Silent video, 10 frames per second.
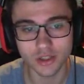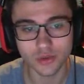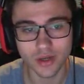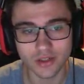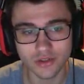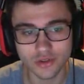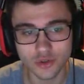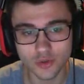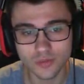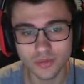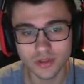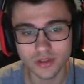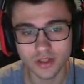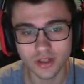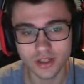so I assume
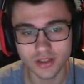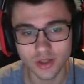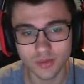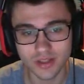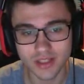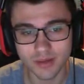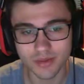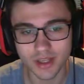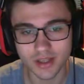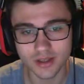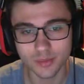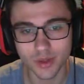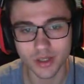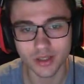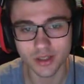it's going to be the same thing,
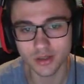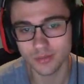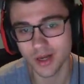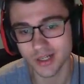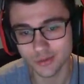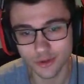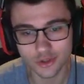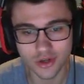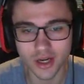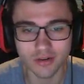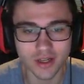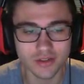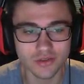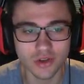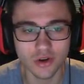but might as well try,
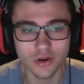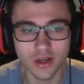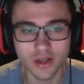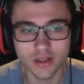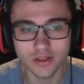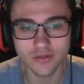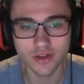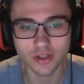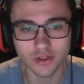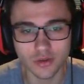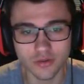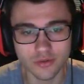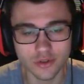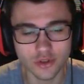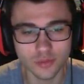right? So uh, this fight doesn't go on
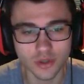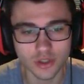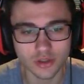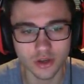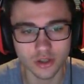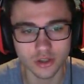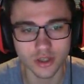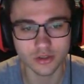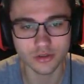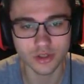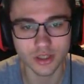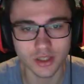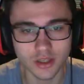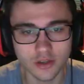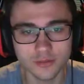for too much longer, I don't think,
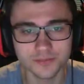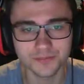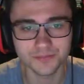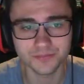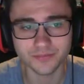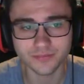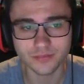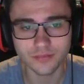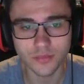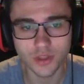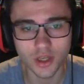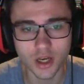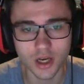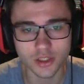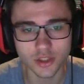here. Uh,
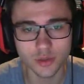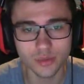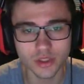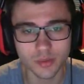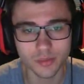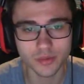I uh, started building up